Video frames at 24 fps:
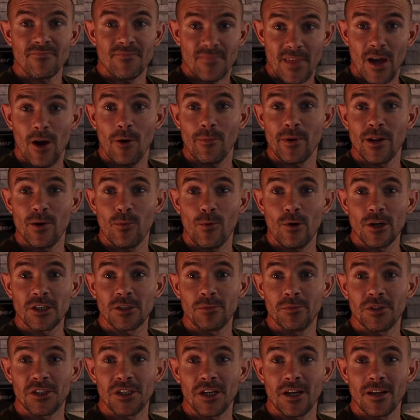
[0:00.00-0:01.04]
that'll be the
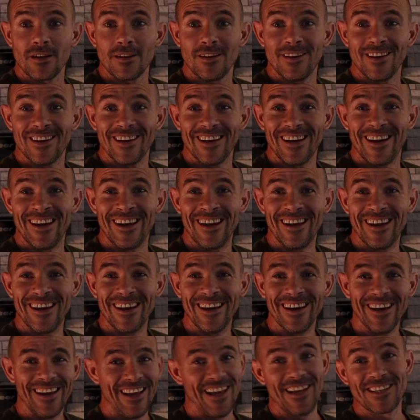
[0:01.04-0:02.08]
washing machine.
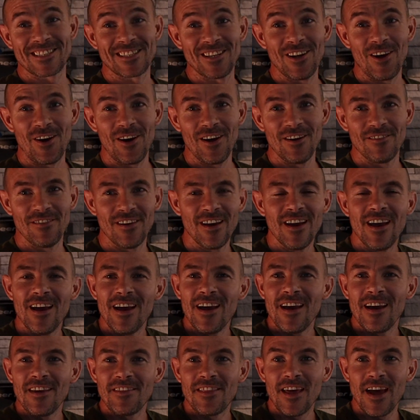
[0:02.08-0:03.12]
it's live.
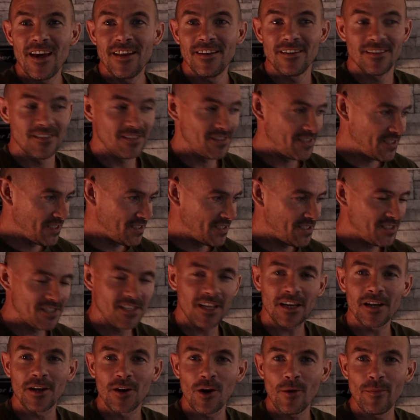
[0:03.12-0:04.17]
Then
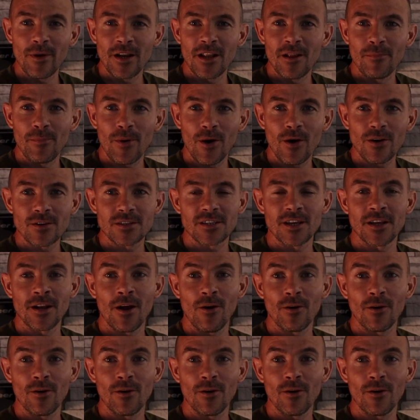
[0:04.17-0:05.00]
stick a comment in the box and